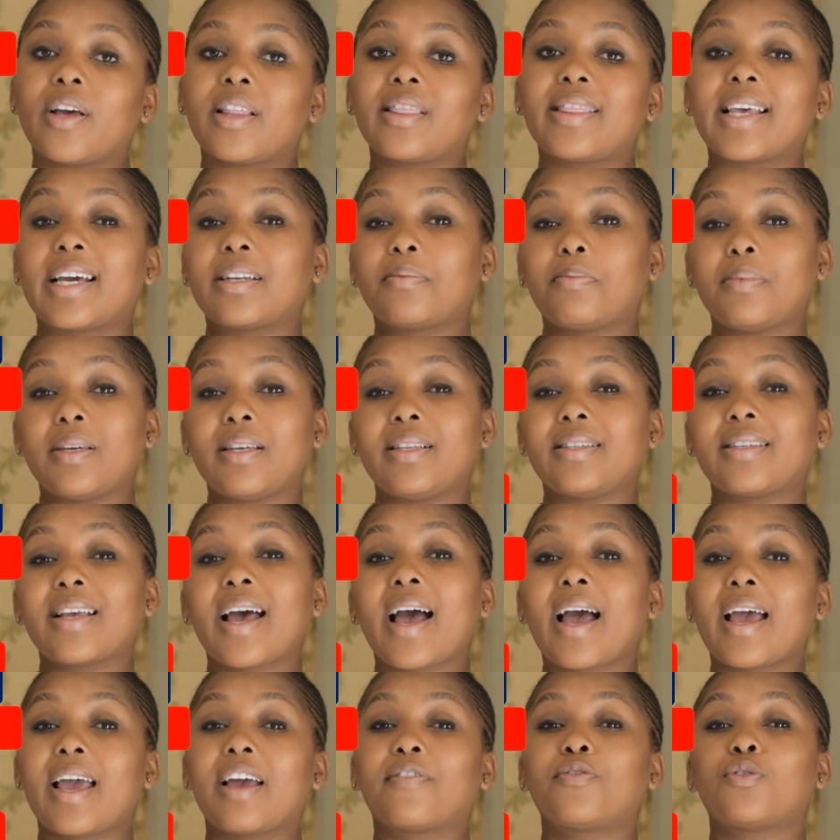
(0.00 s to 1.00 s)
That means
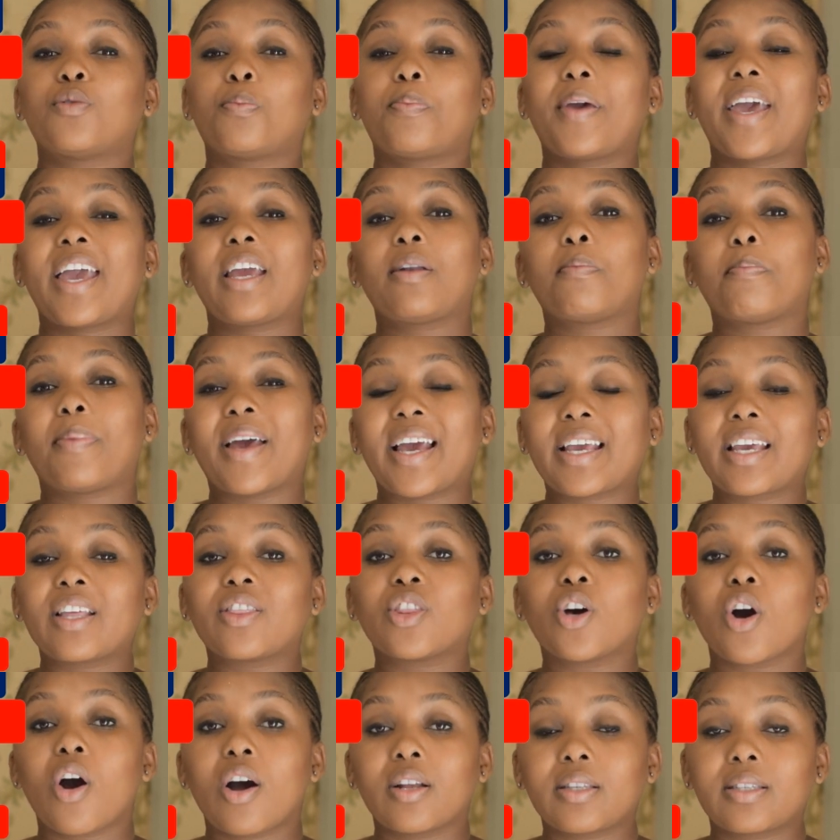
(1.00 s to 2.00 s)
I have to pay it back in
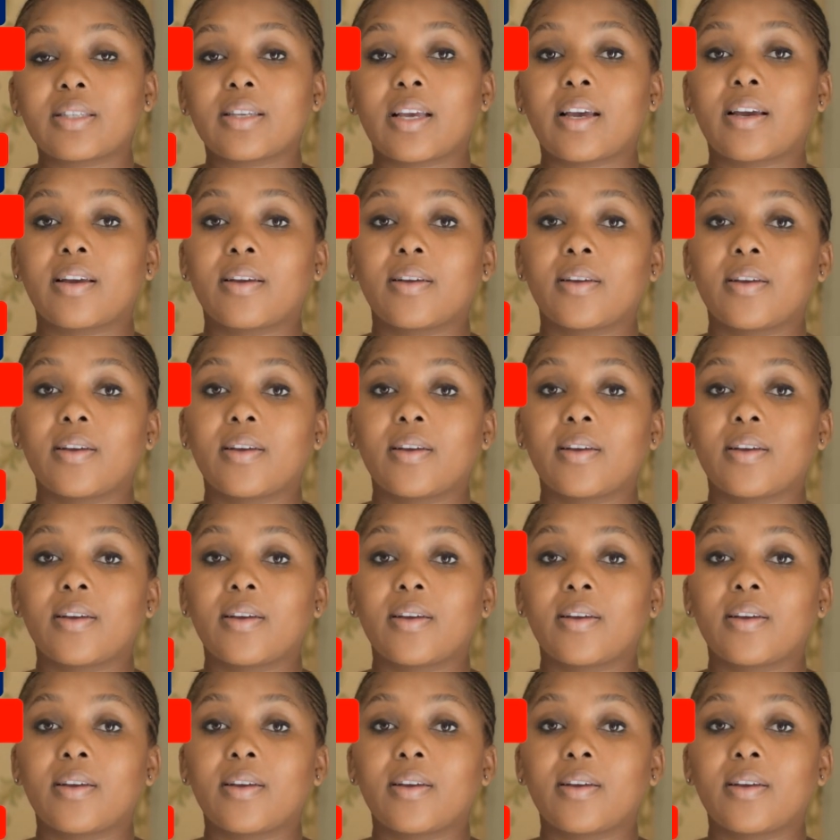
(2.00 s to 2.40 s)
the answer.